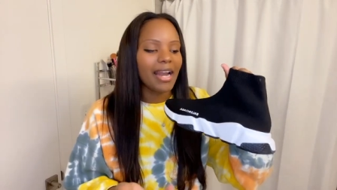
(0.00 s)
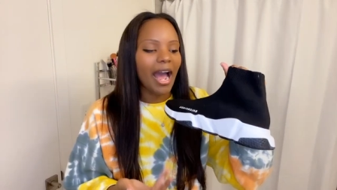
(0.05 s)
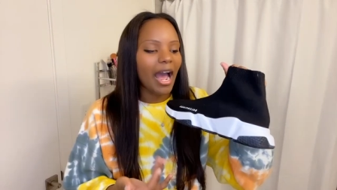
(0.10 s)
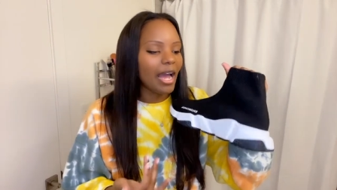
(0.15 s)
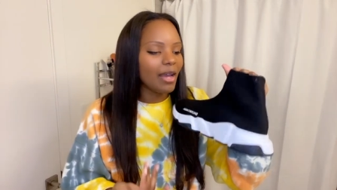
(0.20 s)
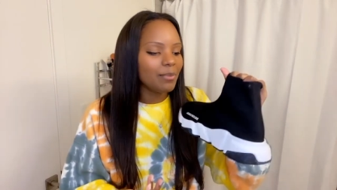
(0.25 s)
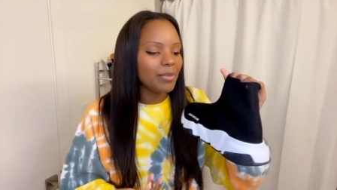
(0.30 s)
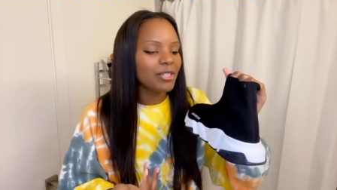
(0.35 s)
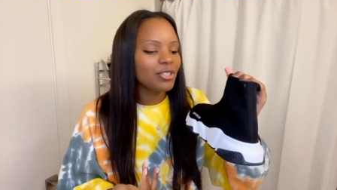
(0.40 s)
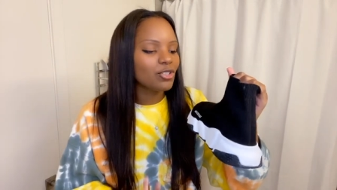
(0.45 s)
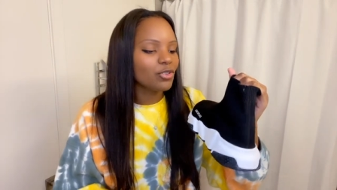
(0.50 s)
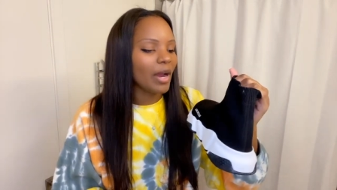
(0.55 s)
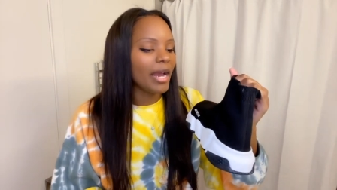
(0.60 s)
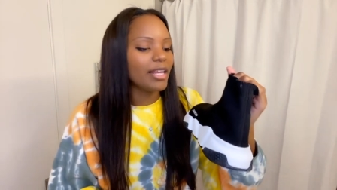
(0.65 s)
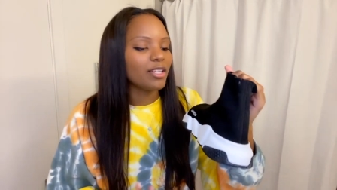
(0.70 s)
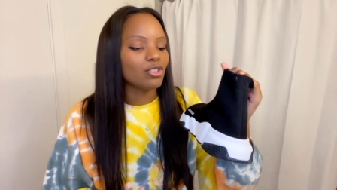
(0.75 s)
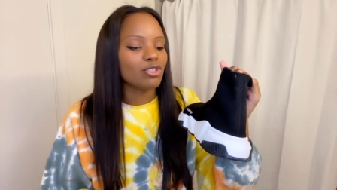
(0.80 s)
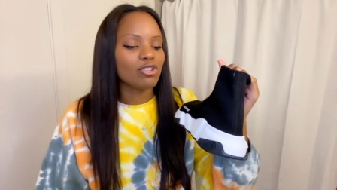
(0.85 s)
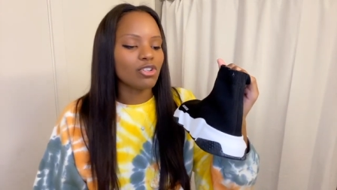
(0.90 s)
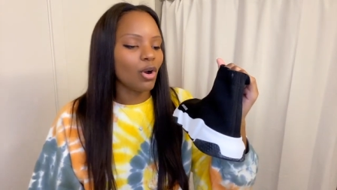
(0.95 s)
I've been
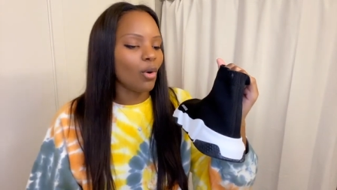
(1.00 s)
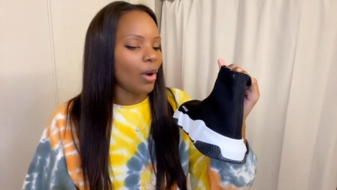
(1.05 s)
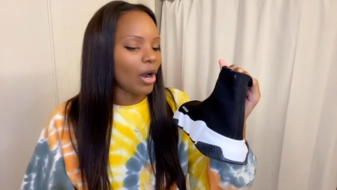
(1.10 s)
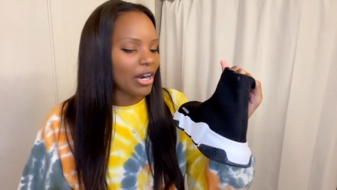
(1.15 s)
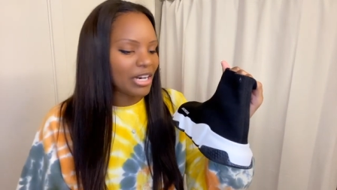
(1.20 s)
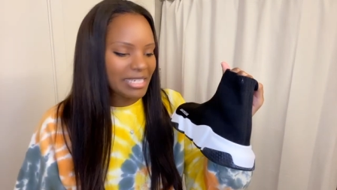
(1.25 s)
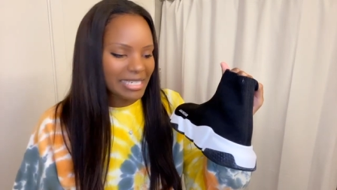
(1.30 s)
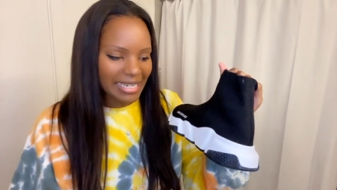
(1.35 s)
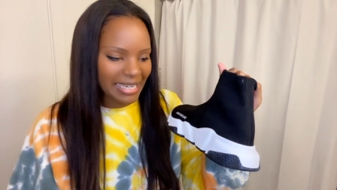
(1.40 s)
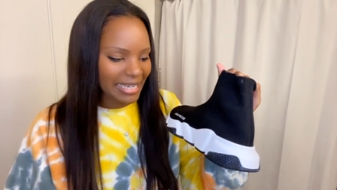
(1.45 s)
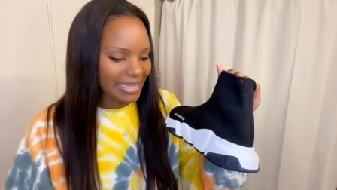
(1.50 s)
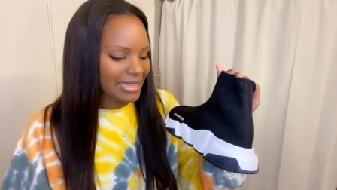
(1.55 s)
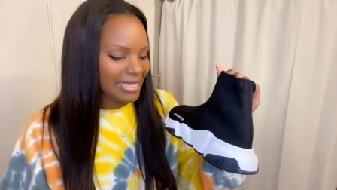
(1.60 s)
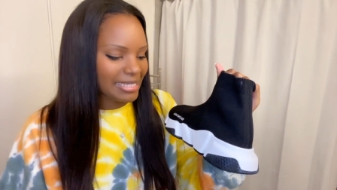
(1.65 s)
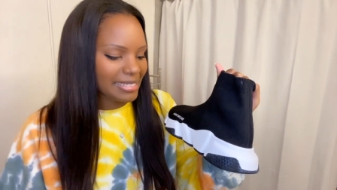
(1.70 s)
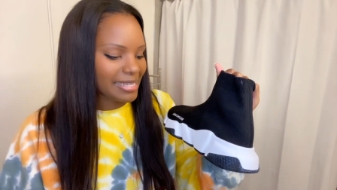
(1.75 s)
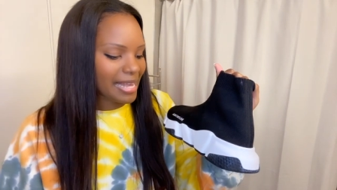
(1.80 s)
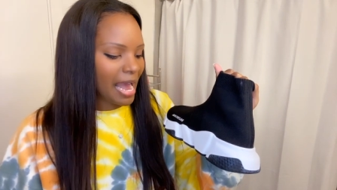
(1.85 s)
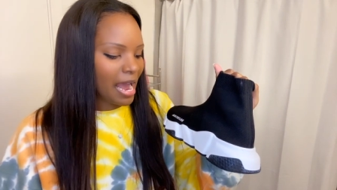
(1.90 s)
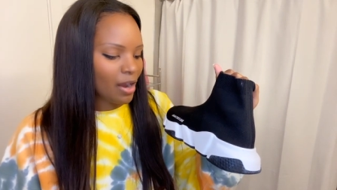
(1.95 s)
trying so hard to get
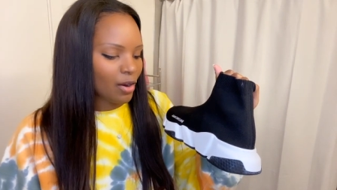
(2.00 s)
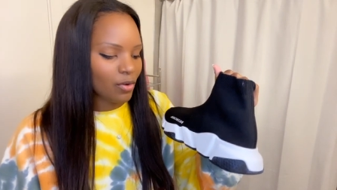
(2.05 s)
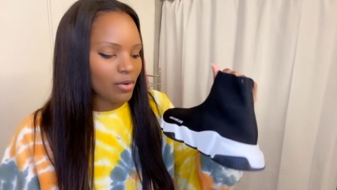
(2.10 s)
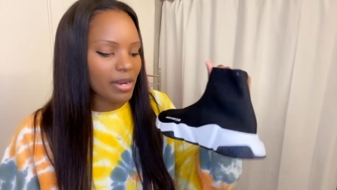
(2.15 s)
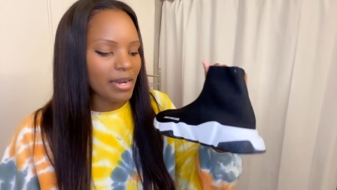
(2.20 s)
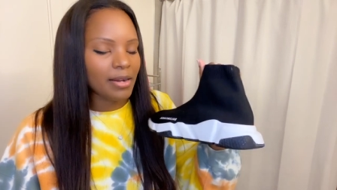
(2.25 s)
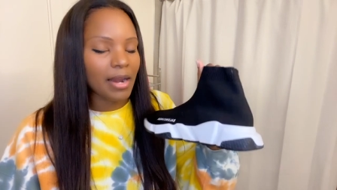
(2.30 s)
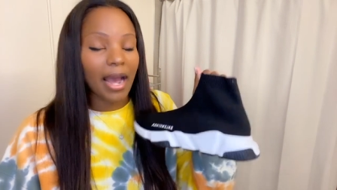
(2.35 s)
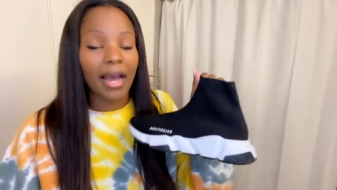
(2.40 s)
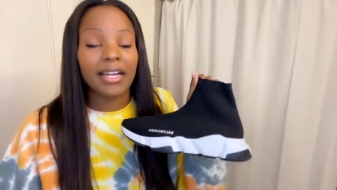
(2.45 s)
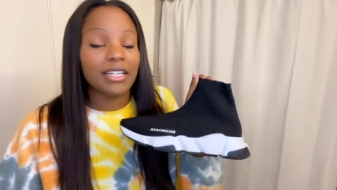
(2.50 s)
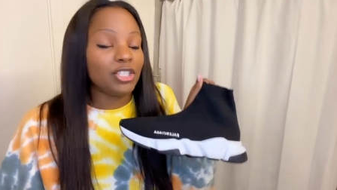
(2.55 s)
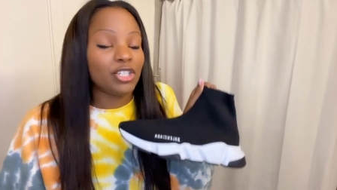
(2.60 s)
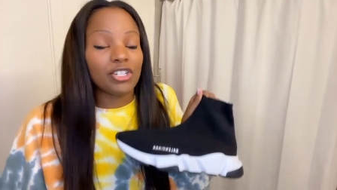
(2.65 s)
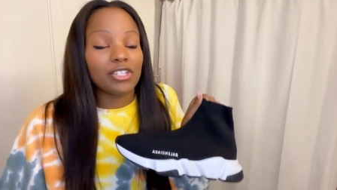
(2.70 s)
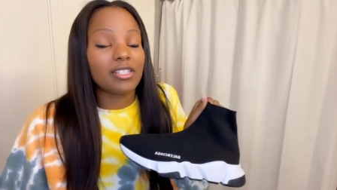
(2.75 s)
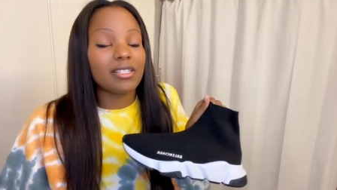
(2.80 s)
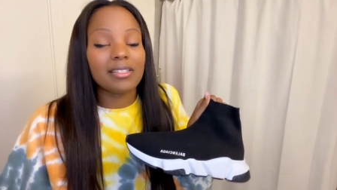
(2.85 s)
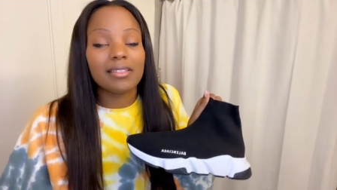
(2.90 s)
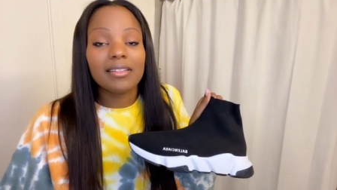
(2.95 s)
these out, and
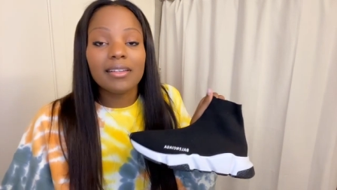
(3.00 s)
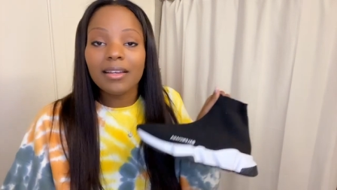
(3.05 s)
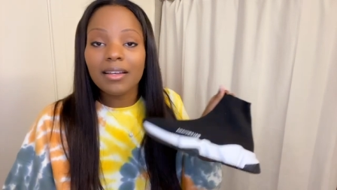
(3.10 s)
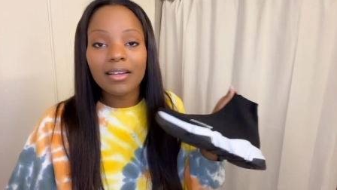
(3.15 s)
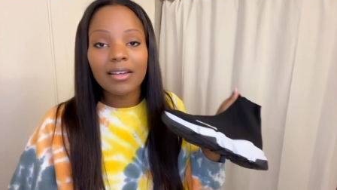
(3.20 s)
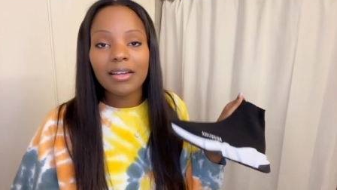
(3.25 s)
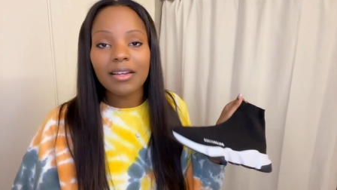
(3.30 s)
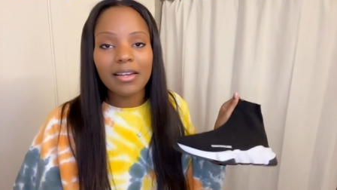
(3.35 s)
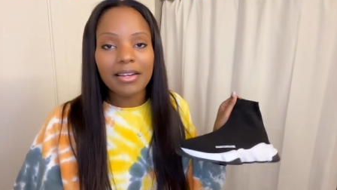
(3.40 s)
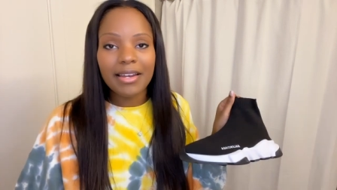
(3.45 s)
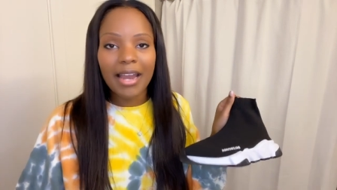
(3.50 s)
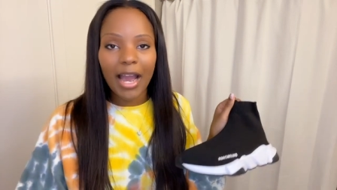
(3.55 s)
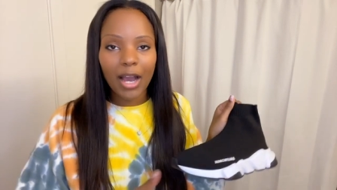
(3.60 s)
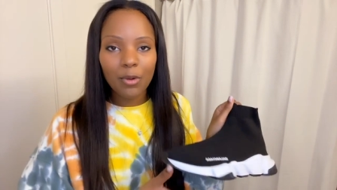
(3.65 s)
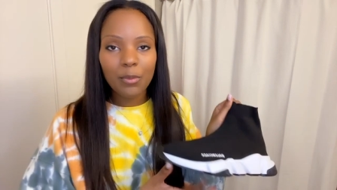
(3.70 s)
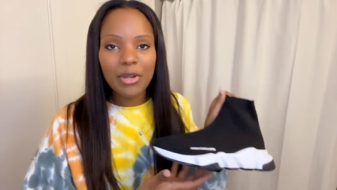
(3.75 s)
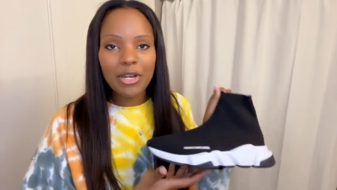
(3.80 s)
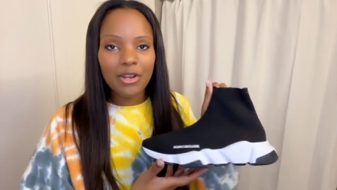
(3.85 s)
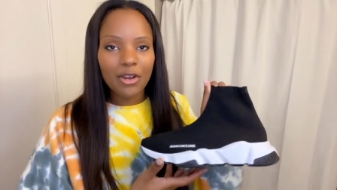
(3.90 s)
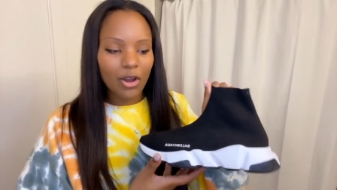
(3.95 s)

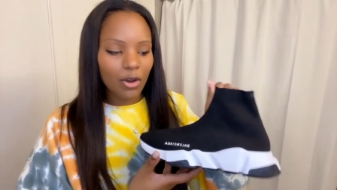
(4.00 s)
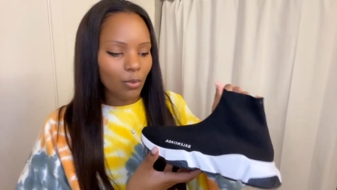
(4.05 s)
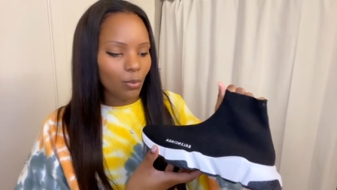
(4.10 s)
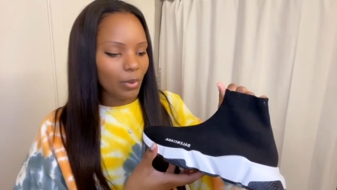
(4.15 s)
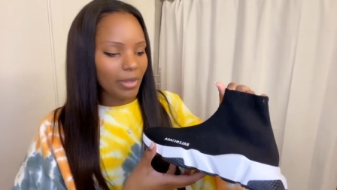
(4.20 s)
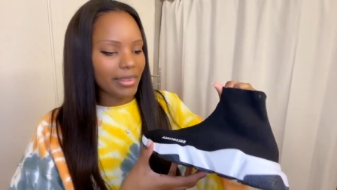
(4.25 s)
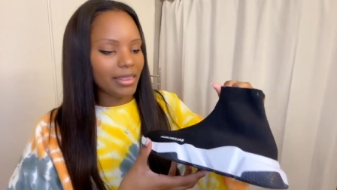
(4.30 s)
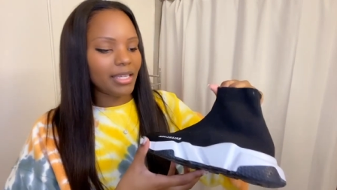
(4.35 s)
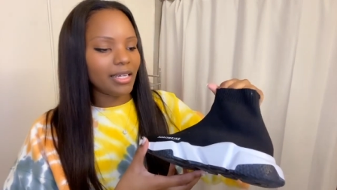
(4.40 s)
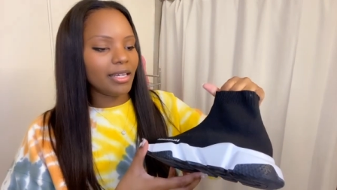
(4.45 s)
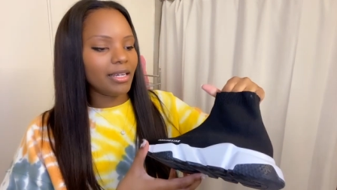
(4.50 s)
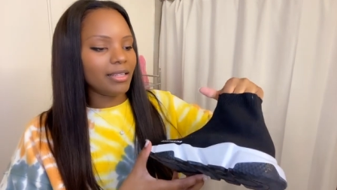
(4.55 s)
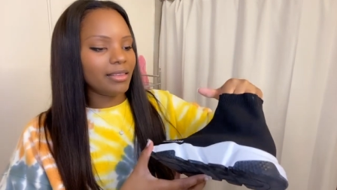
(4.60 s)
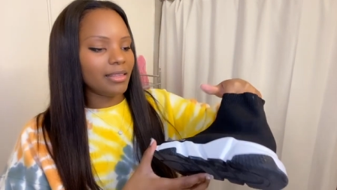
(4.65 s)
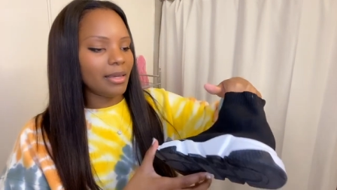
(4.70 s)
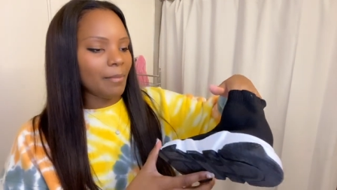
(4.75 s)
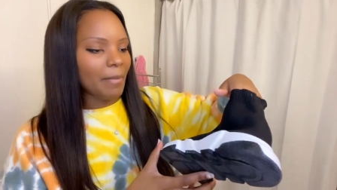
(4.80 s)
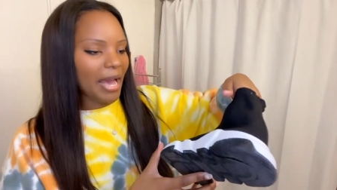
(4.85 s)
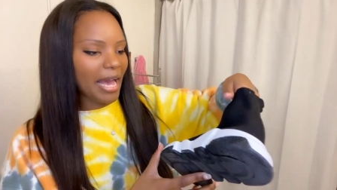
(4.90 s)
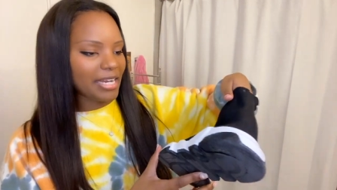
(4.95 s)
now we know what
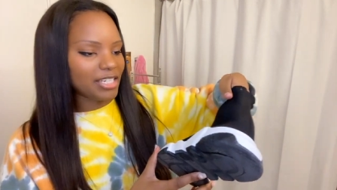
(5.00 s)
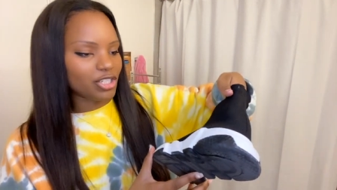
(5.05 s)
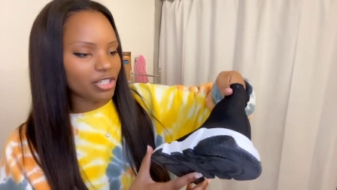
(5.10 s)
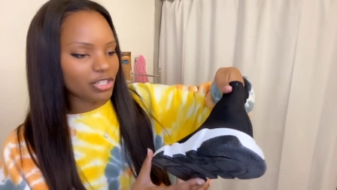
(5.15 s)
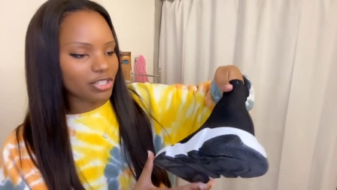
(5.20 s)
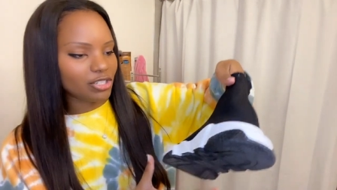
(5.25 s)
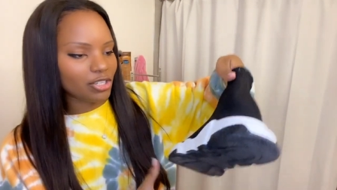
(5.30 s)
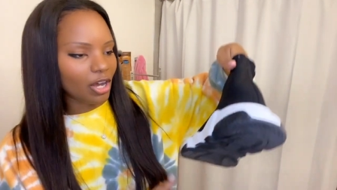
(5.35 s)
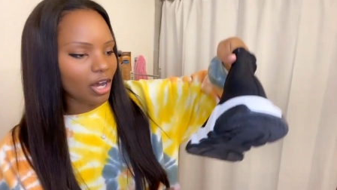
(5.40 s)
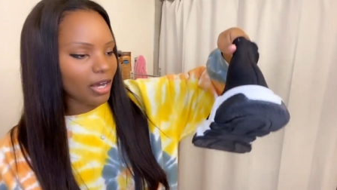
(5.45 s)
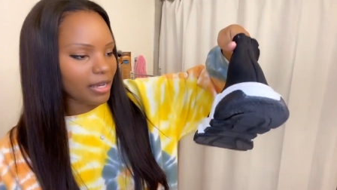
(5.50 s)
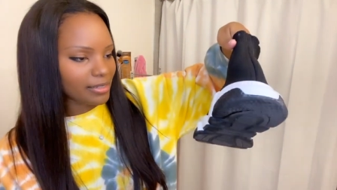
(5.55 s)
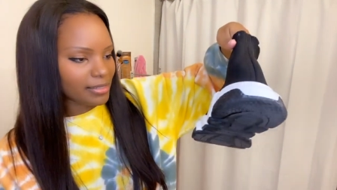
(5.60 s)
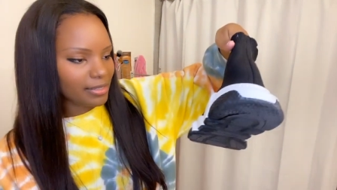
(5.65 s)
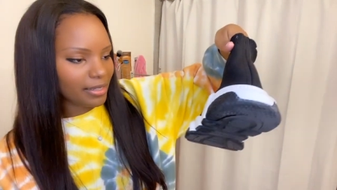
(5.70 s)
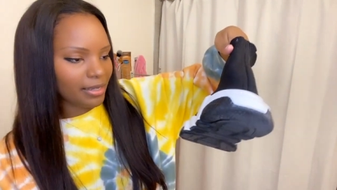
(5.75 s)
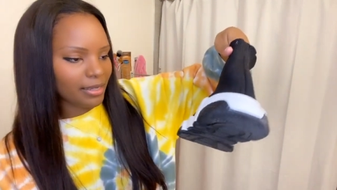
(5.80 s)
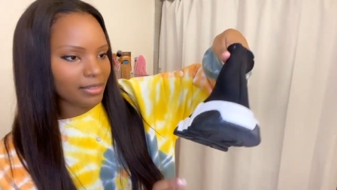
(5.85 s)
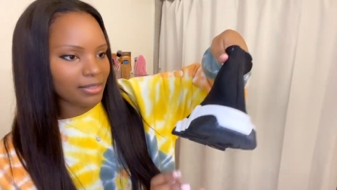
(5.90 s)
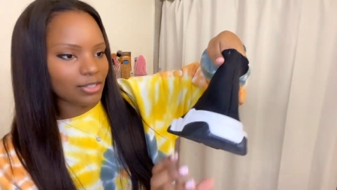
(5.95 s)
the magic sauce
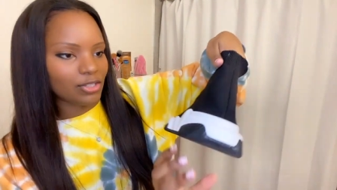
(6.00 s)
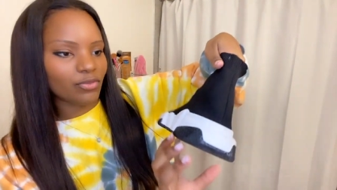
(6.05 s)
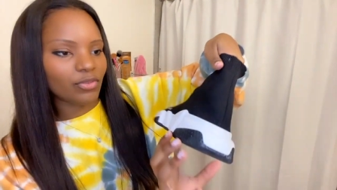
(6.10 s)
is for